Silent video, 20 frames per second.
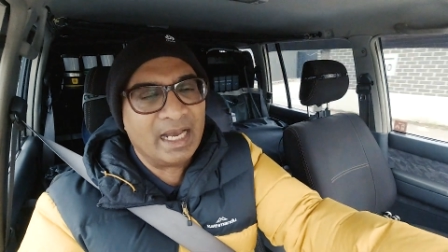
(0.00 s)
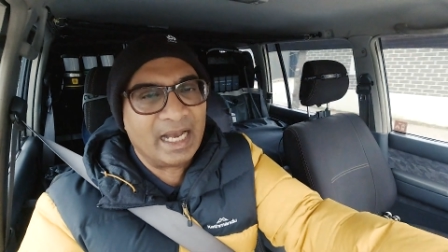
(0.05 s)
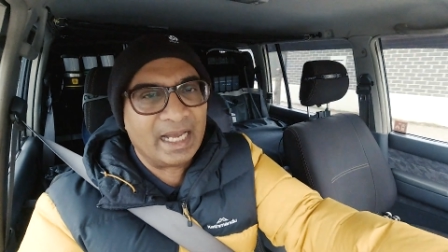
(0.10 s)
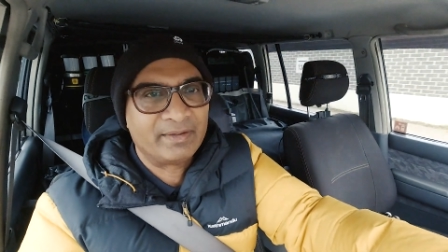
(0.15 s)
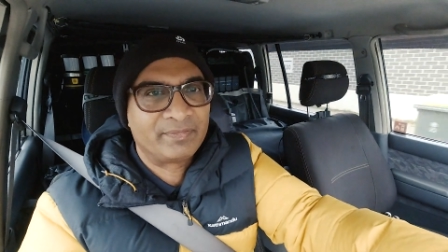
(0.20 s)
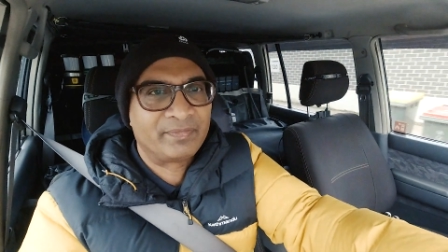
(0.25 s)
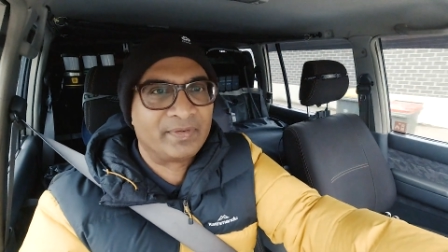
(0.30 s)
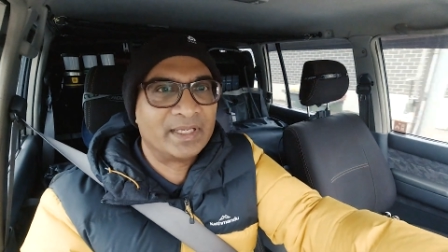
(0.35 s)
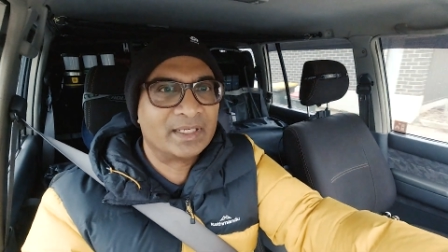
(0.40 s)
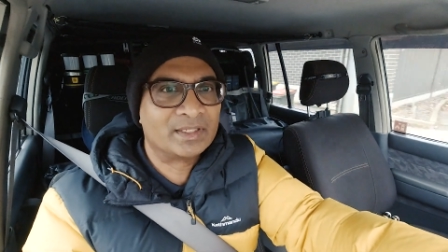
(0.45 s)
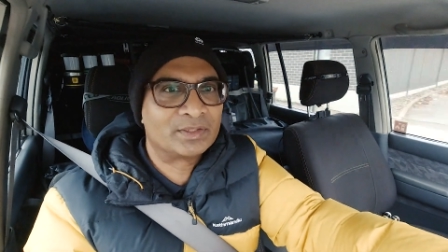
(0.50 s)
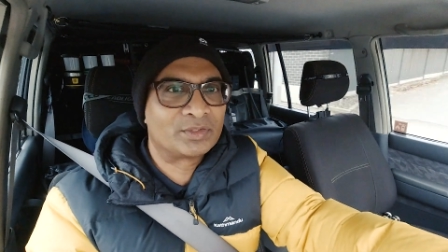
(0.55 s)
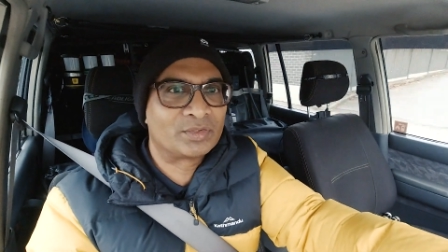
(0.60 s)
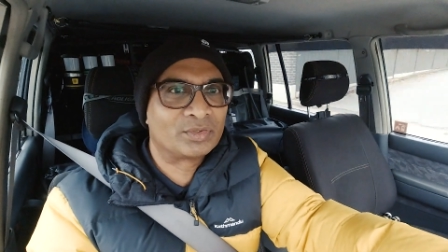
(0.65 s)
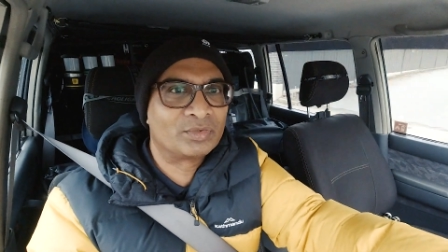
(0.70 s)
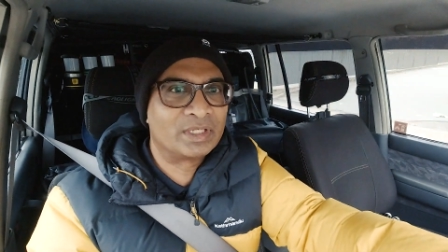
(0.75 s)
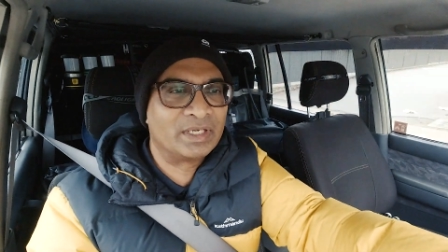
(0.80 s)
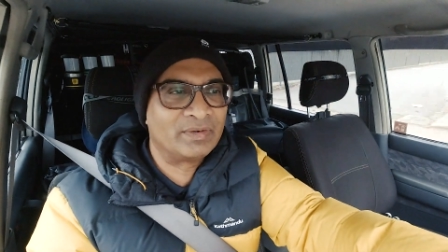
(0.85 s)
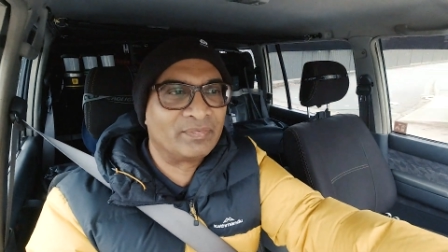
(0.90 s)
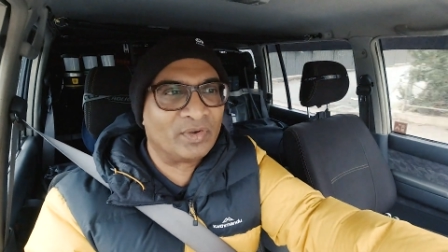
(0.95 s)
I feel
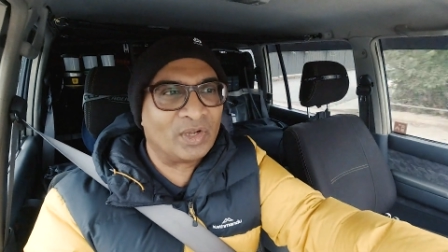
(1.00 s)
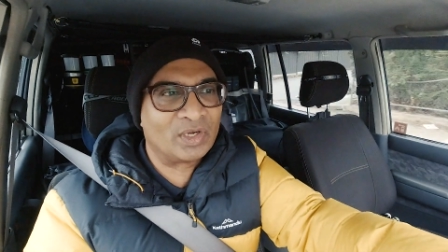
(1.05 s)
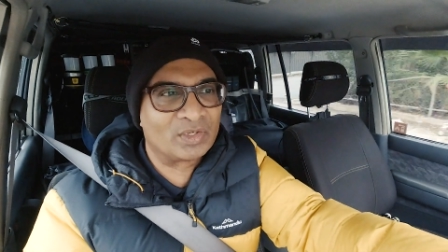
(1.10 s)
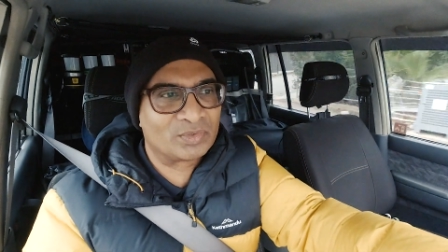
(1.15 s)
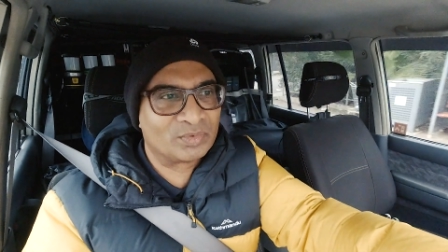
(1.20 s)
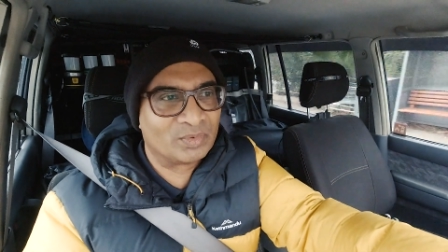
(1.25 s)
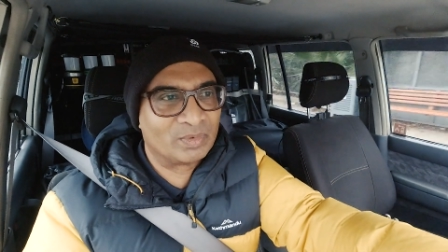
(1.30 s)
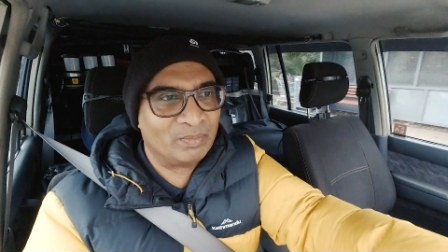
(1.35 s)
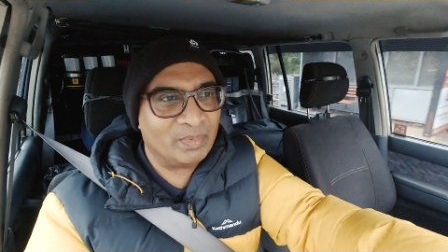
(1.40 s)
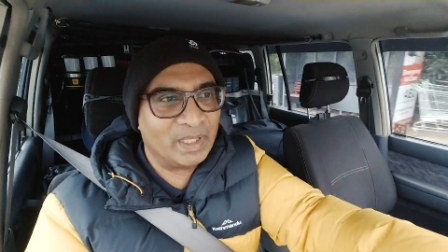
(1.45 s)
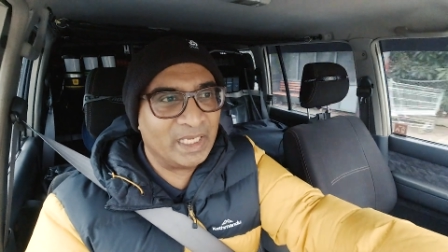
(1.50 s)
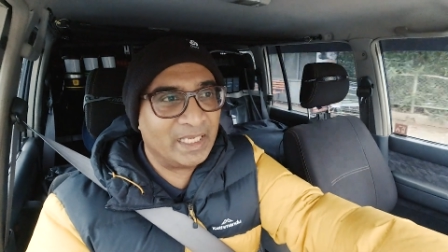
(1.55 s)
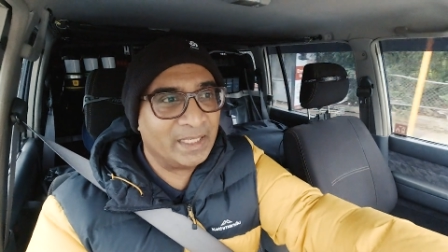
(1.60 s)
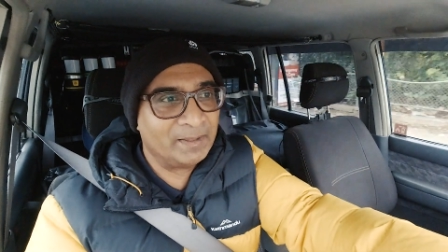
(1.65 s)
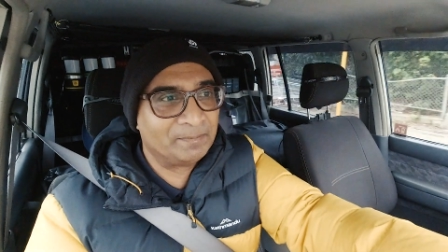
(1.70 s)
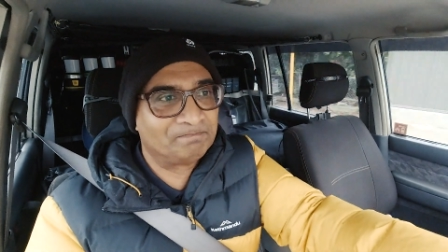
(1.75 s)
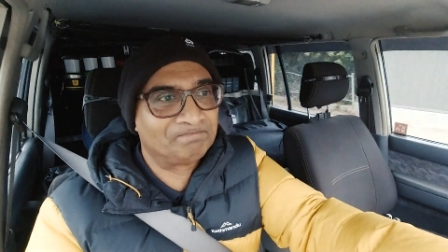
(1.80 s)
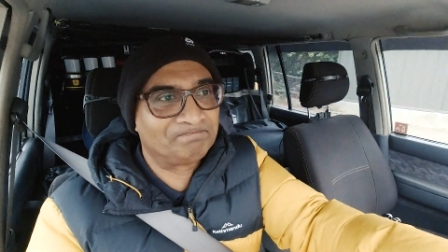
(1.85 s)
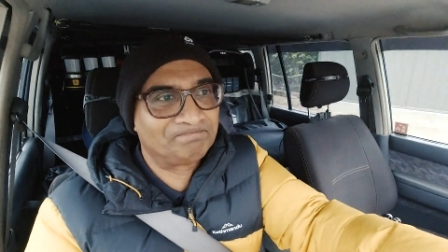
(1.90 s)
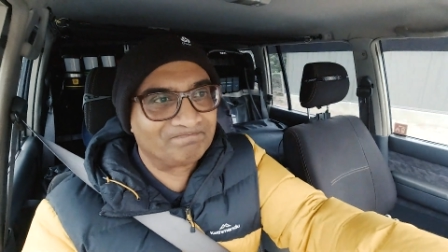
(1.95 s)
2 diff locks would
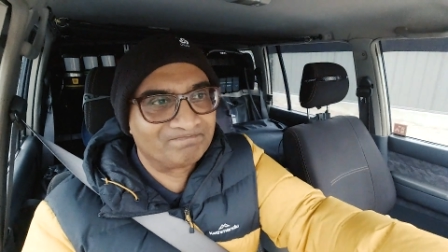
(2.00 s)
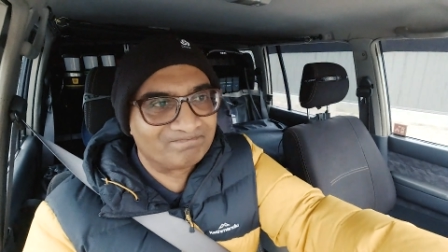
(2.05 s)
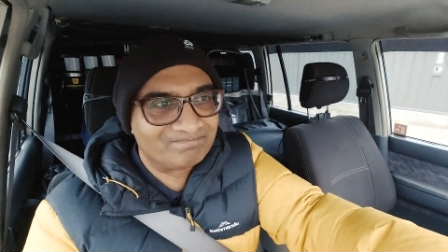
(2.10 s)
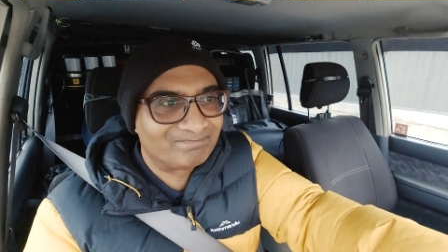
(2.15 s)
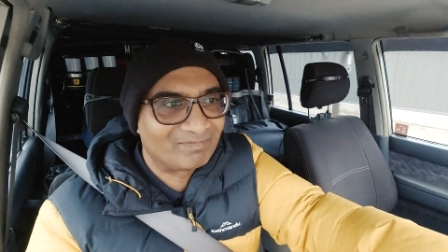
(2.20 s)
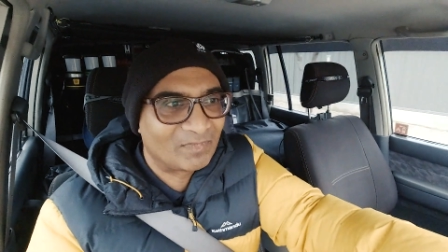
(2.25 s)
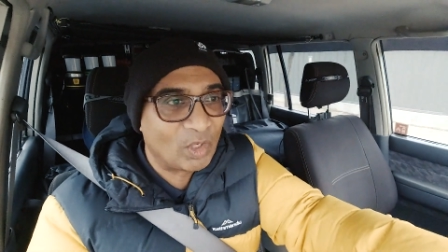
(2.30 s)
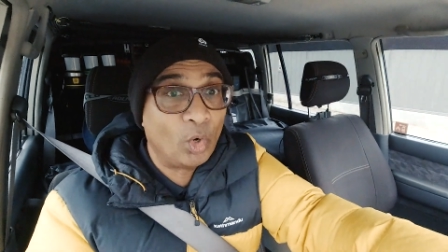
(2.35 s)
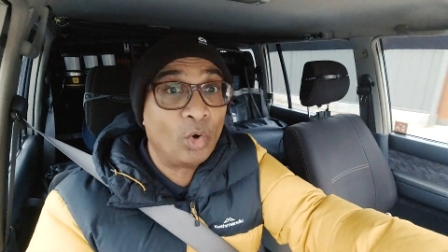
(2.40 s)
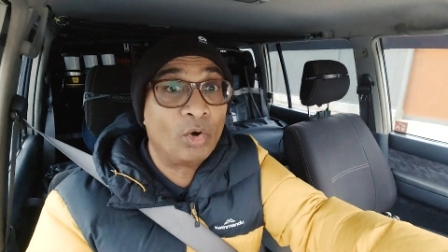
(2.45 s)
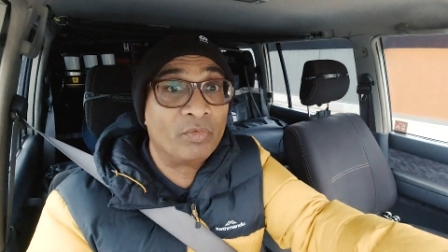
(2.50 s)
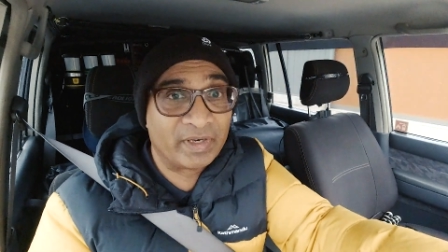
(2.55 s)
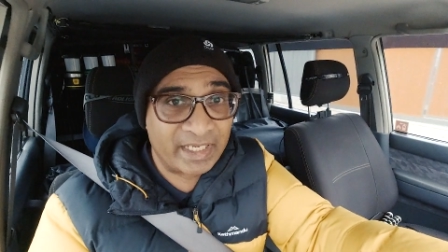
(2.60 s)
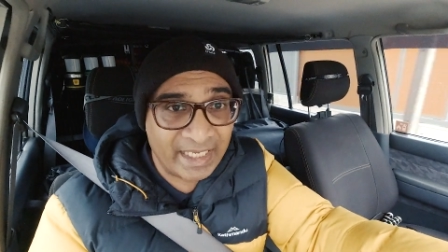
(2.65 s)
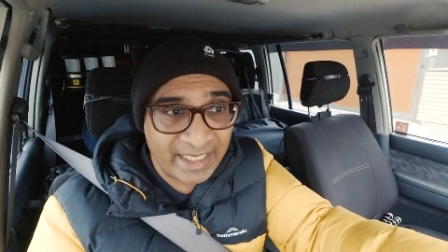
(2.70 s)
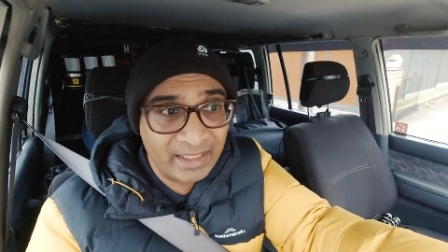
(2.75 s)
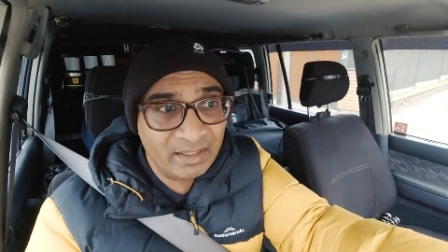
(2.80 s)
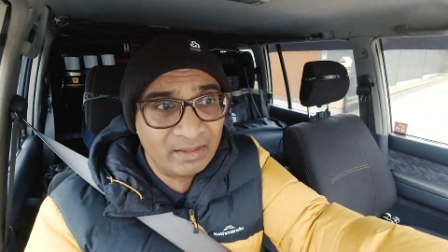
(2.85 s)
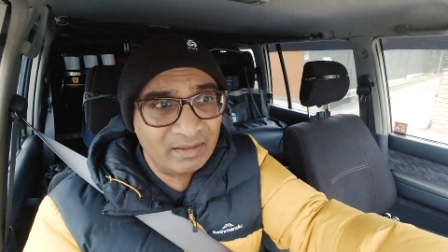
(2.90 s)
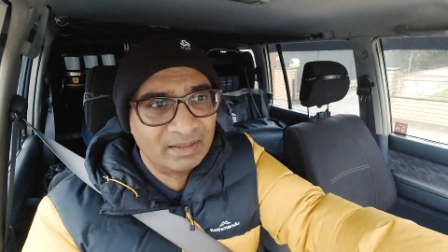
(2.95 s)
be
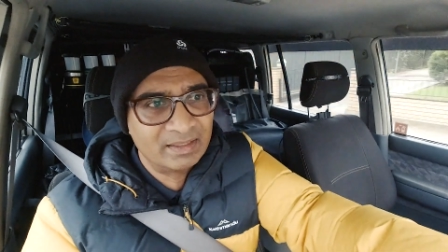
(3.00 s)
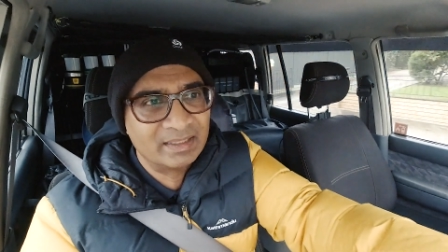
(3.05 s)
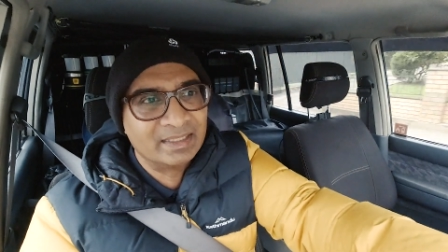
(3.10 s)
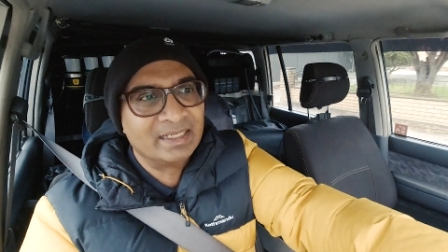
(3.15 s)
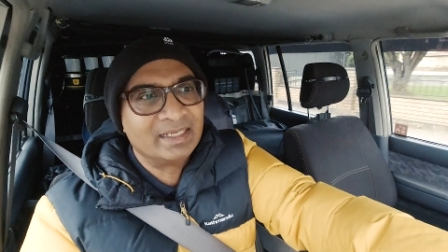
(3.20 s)
overkill.